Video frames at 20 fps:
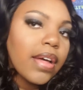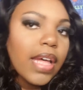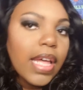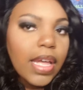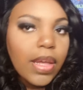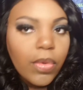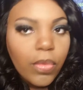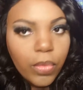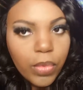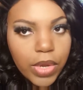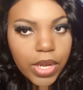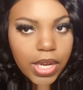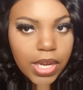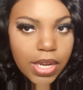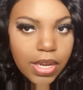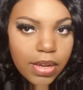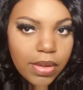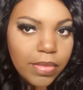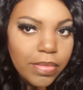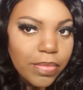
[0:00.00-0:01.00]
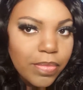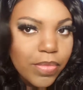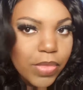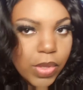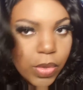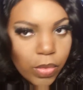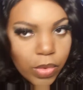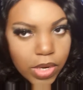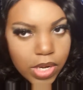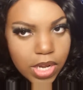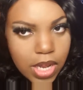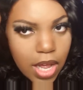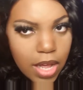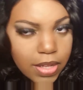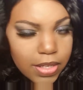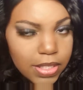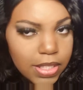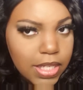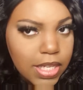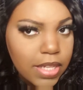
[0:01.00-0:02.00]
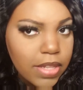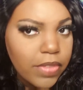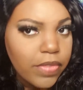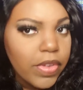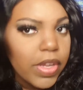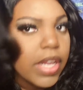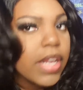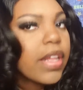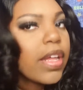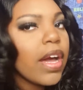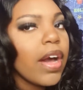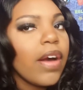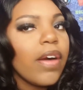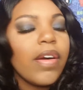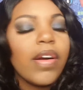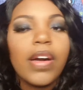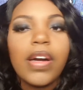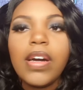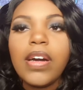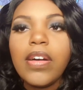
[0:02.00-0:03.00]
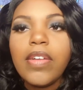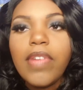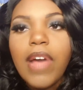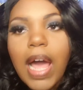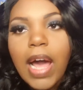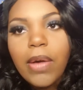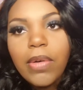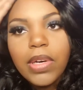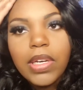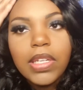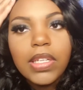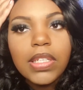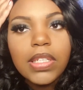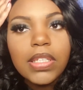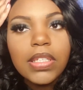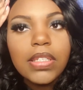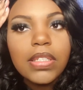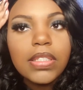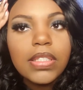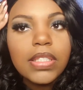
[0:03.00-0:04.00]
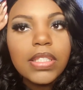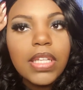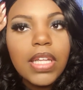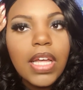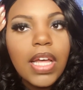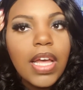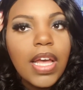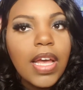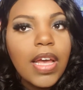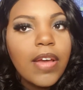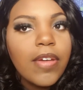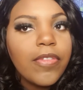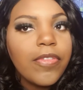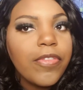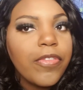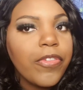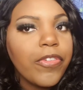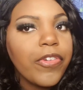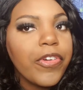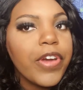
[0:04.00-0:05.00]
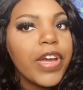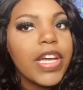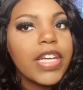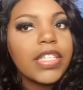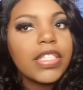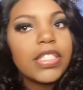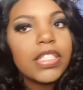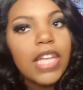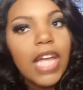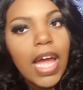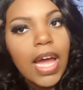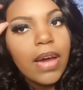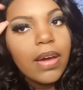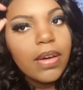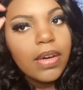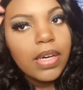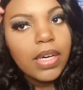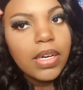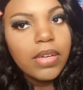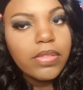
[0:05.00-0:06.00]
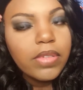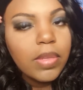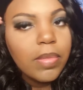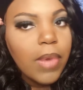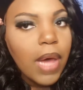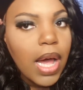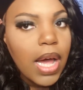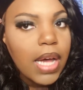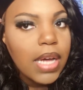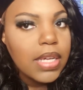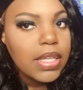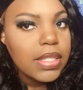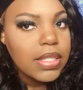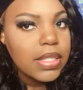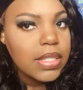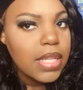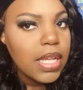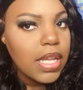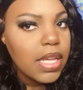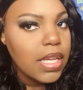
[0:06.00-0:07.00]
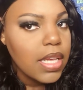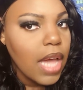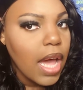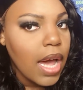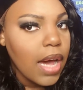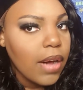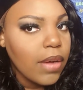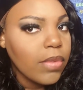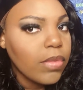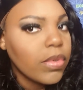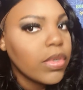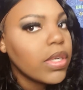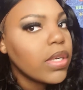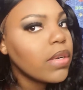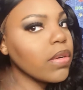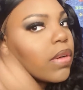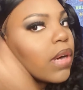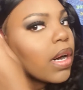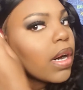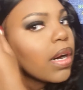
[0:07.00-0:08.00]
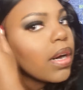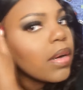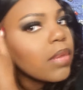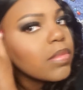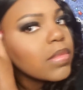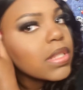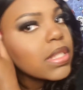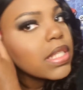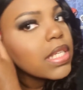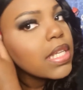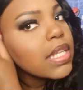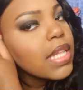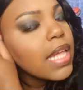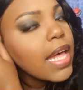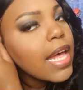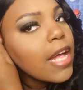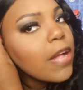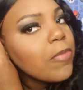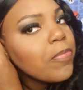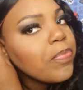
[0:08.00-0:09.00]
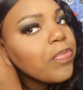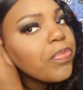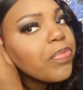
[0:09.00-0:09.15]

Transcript: and when when y'all see the video of how it looks fresh out of the box, y'all will um see that